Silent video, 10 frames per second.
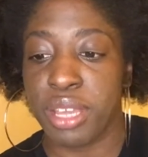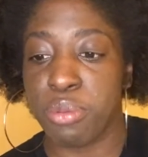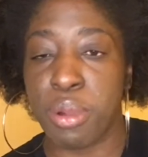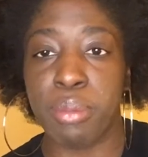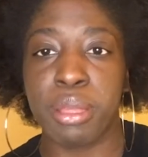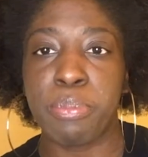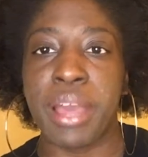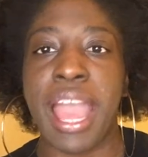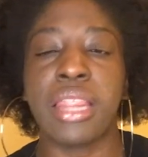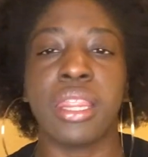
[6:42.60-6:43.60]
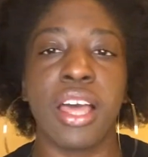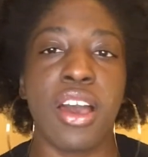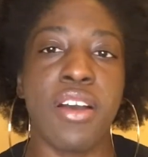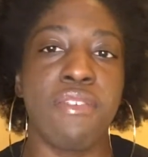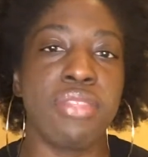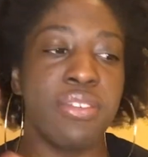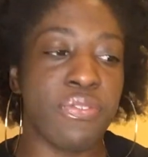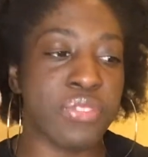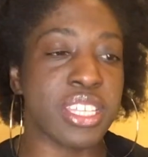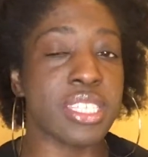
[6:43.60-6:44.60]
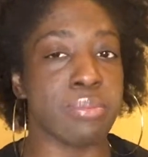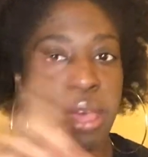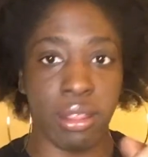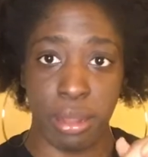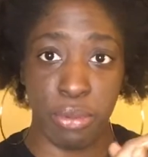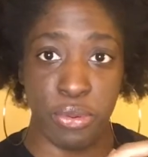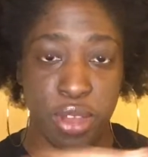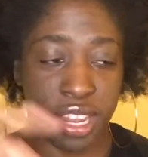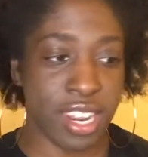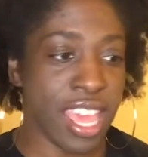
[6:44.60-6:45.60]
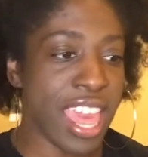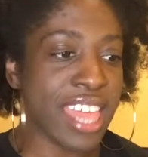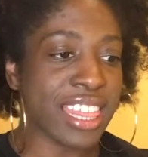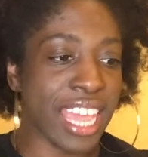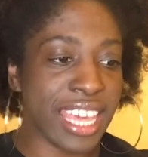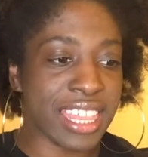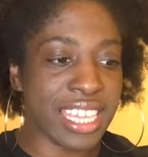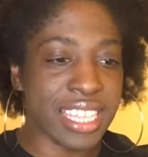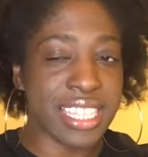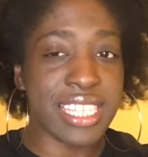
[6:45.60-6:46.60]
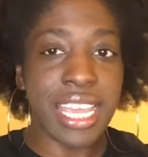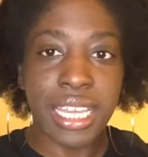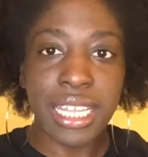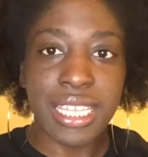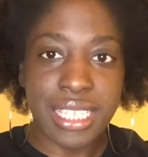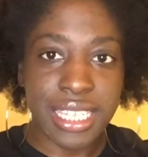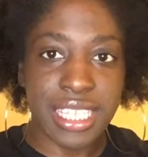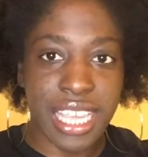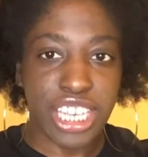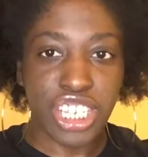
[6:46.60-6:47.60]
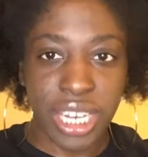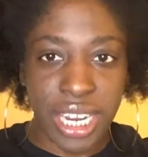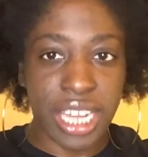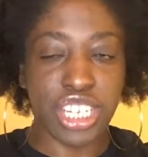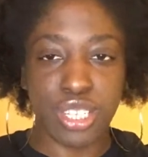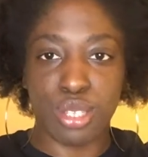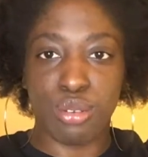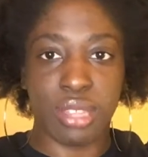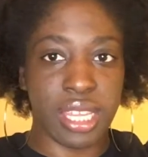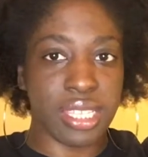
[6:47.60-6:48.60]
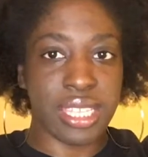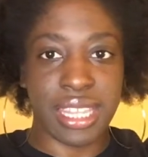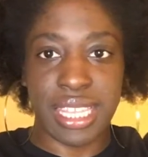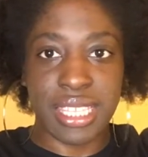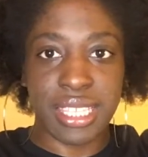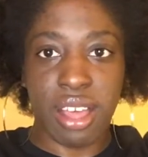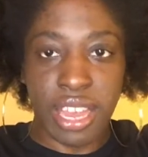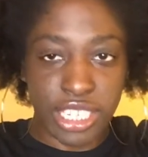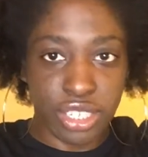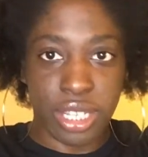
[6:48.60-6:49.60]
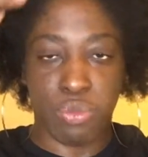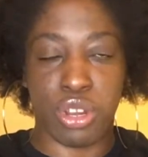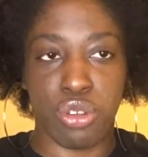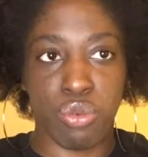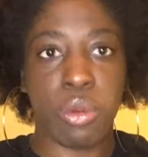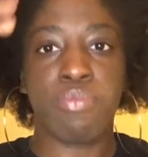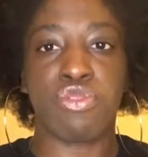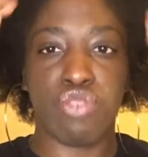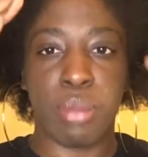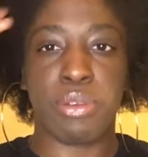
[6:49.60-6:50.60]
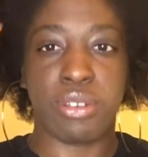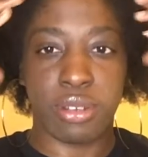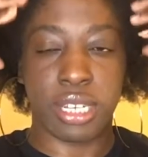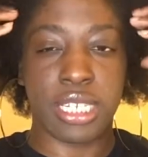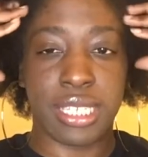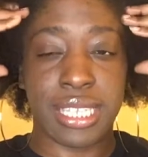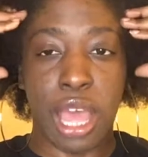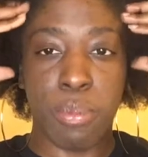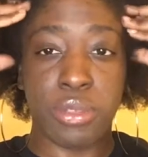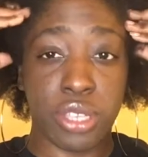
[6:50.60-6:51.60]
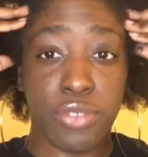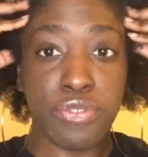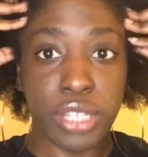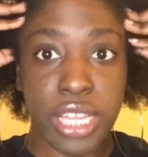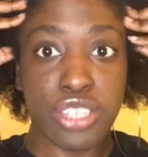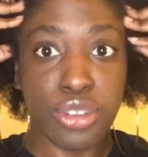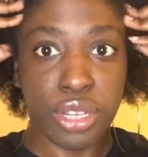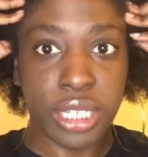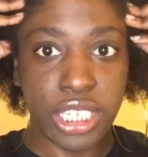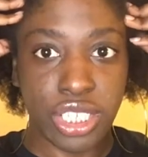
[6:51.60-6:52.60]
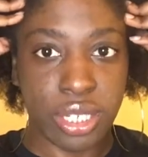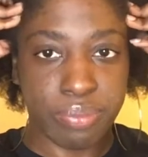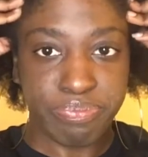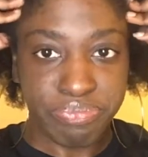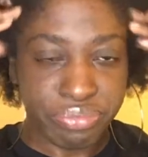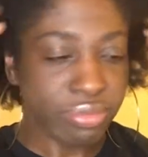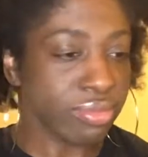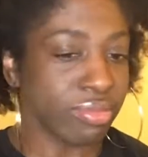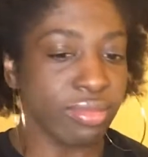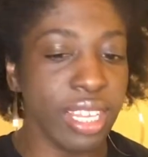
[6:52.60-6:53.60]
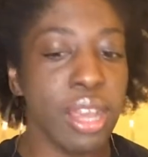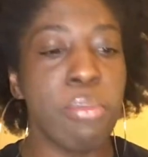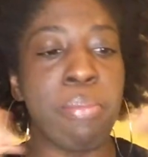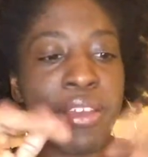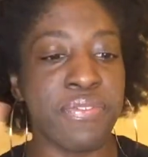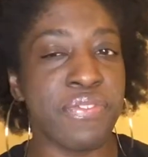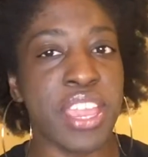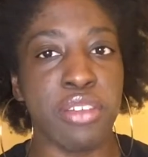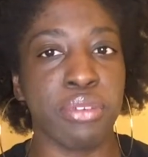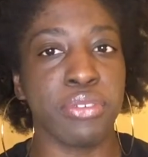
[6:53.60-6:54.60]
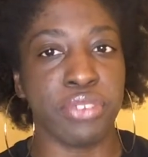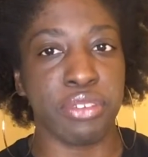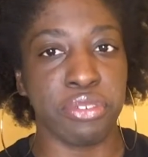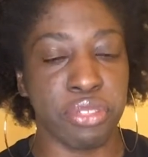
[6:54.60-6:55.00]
Probably, but I love the smell, number one. Like the tingling sensation, and I just do this. And this actually, when you rub your scalp, it's good for like circulation. My favorite thing.